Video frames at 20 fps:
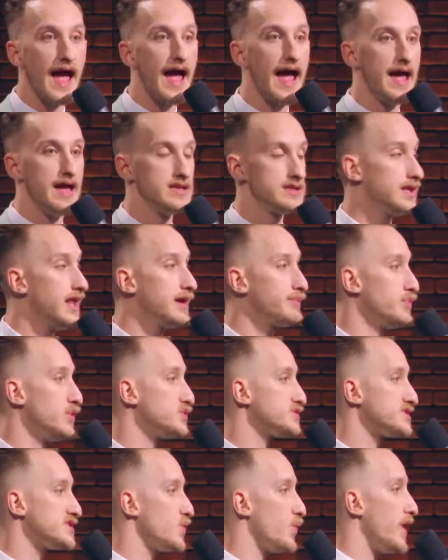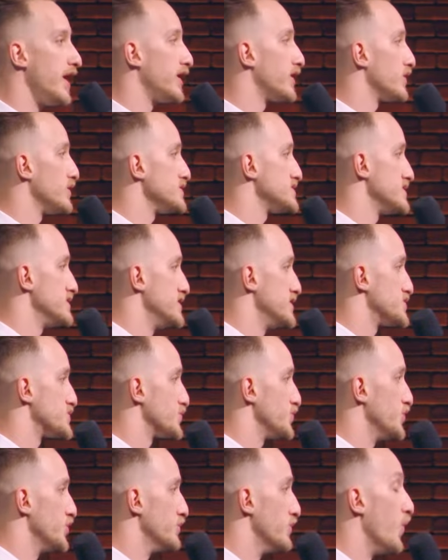And like most of the white girls in this
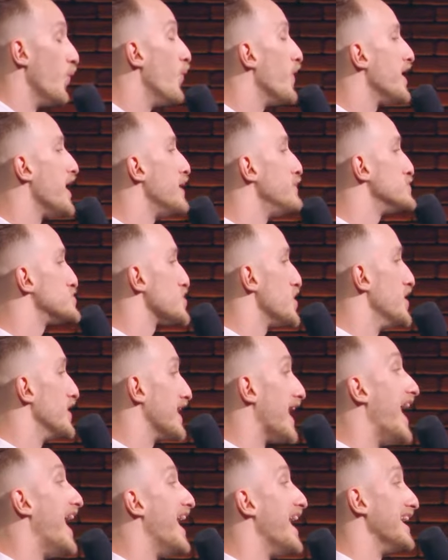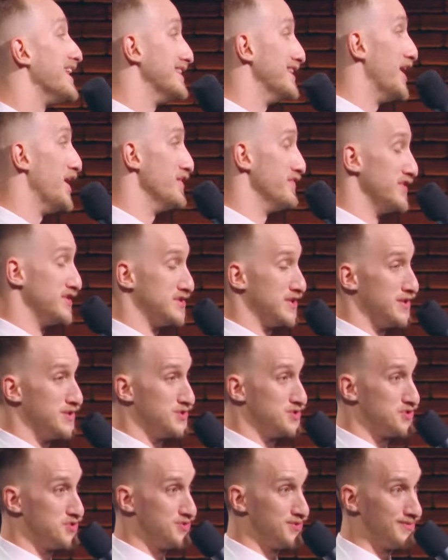room, when I'm drunk, I love
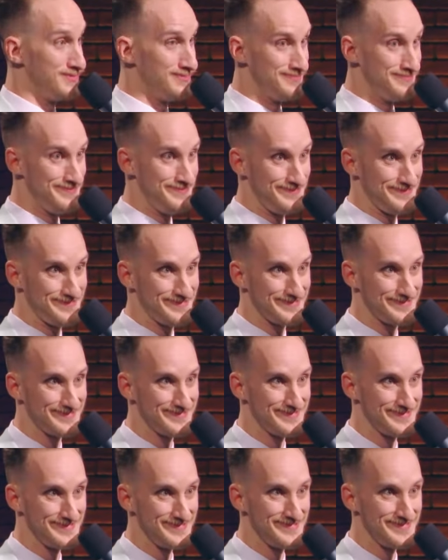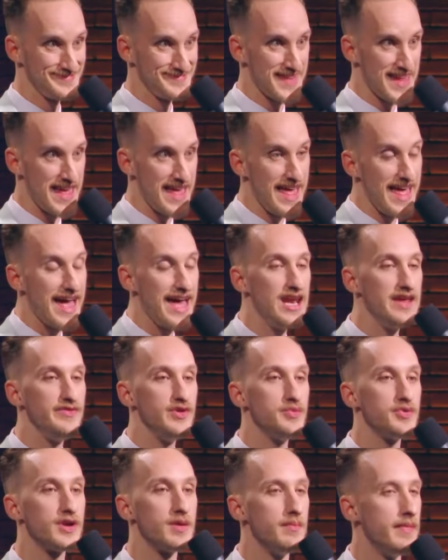attention. And if you
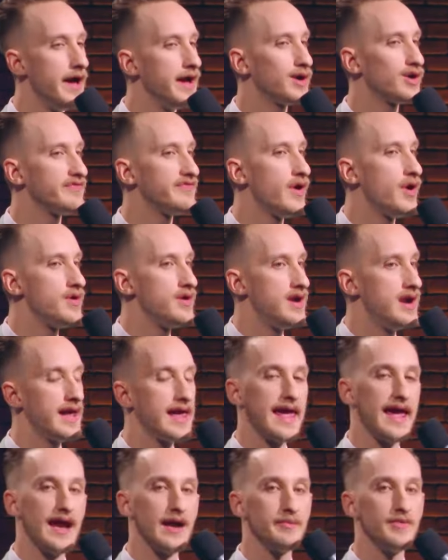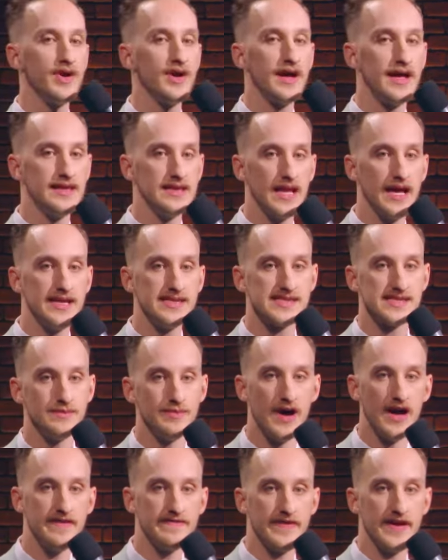put a microphone and a camera and lights in
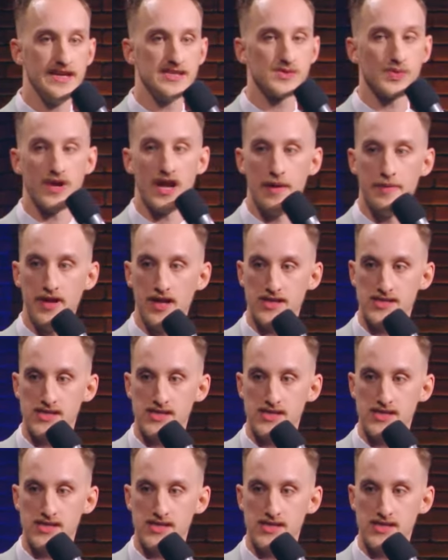my face when I'm in a